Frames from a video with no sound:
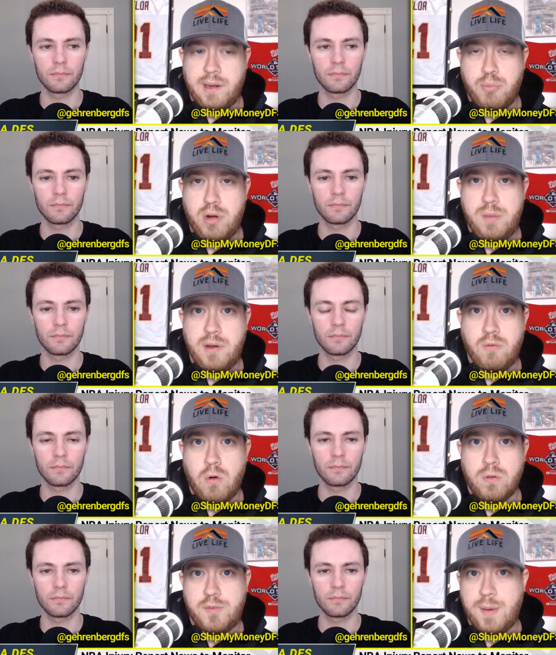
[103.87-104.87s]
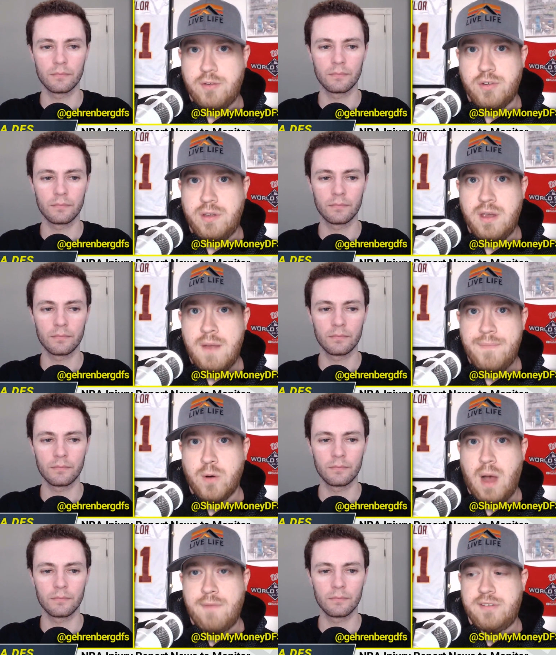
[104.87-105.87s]
Speaker 1: a pretty big role, especially, you
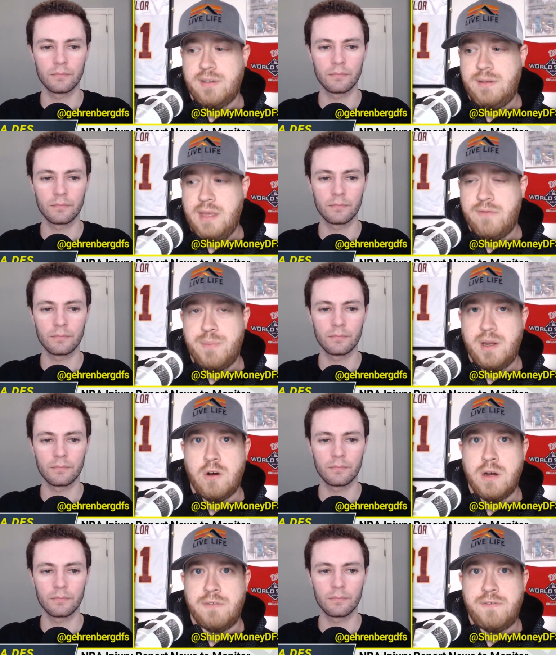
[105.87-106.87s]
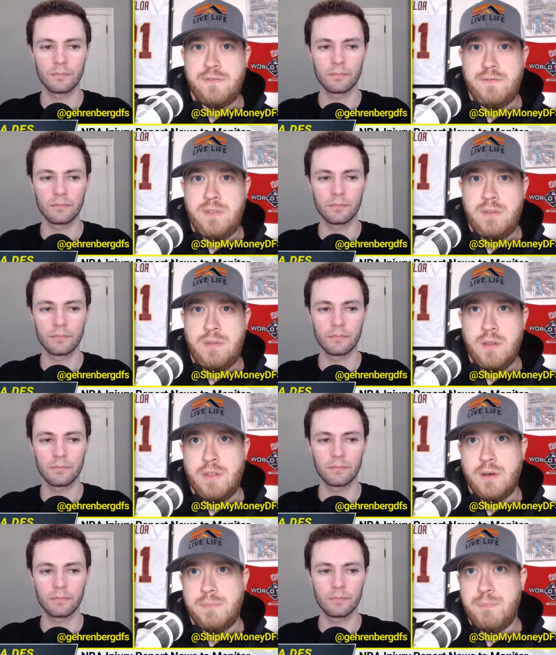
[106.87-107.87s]
know, obviously even bigger if the,
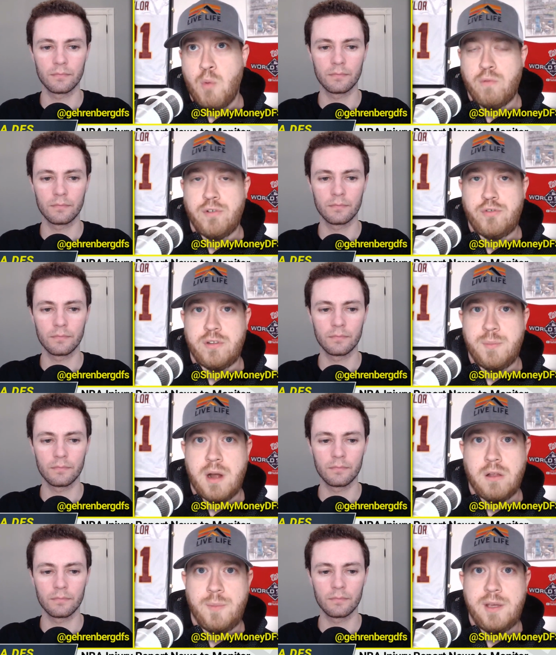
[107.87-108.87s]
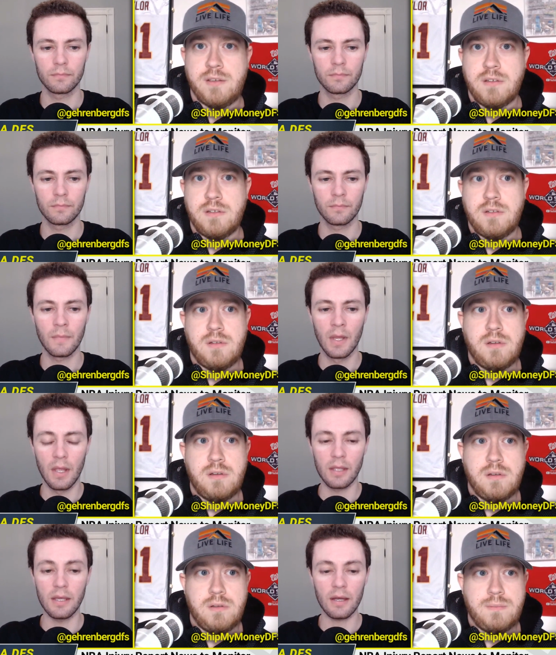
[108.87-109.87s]
the more restricted McCollum is.
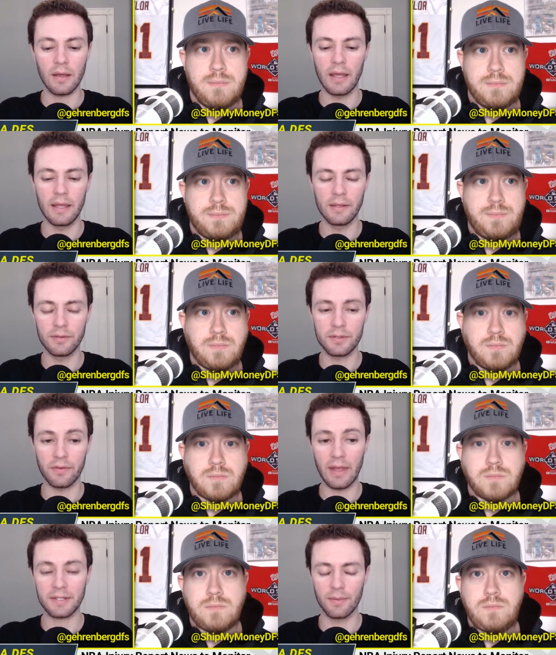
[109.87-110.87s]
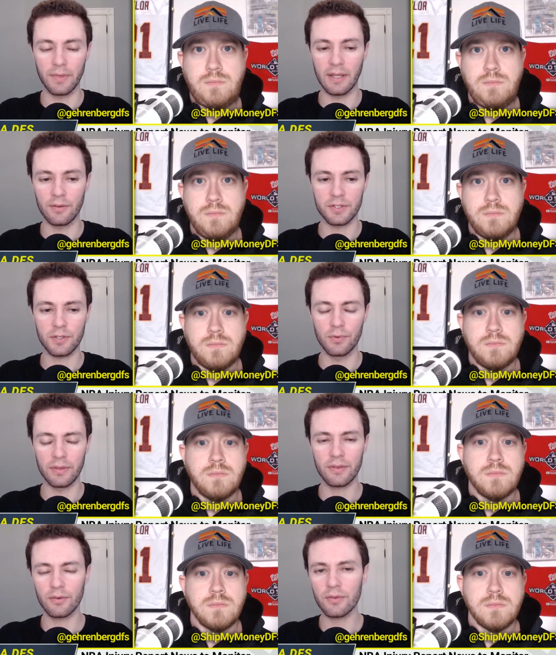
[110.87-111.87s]
Speaker 2: Yeah, and that's something else too.
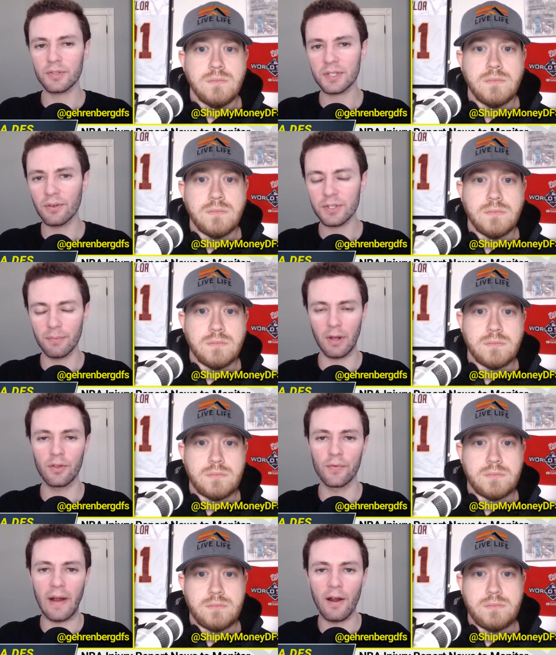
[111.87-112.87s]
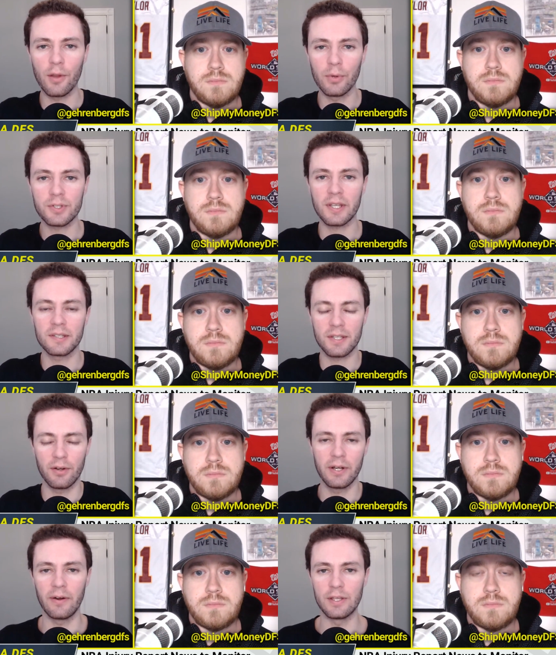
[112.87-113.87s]
That there, there's still some other variables to
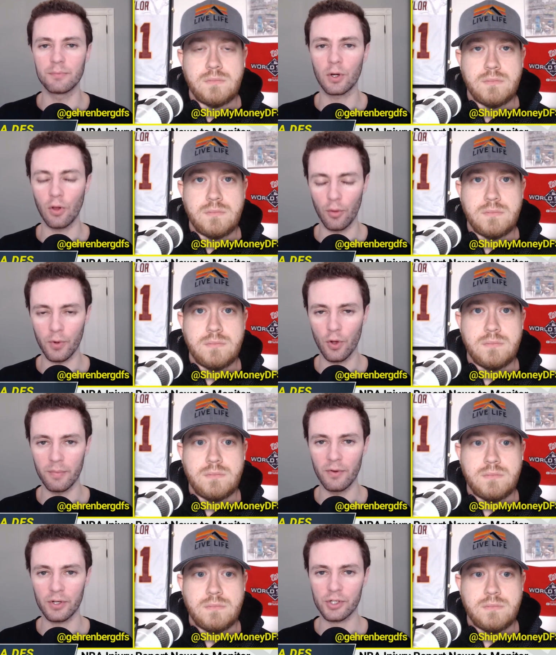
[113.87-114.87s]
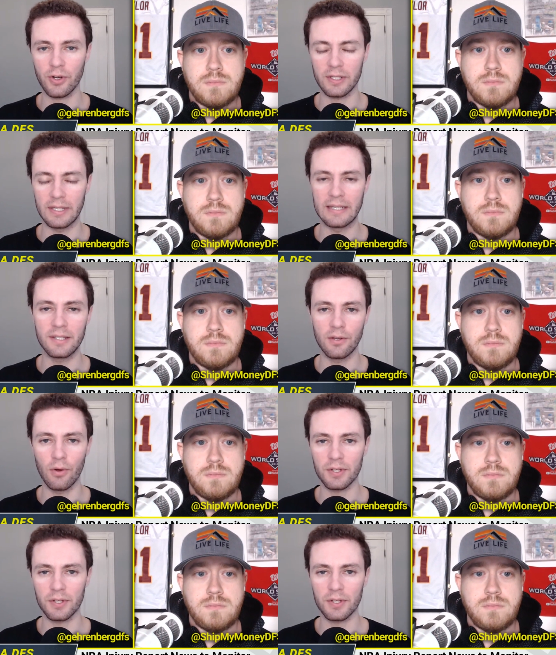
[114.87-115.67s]
consider here. Is McCollum going to be restricted? Is he going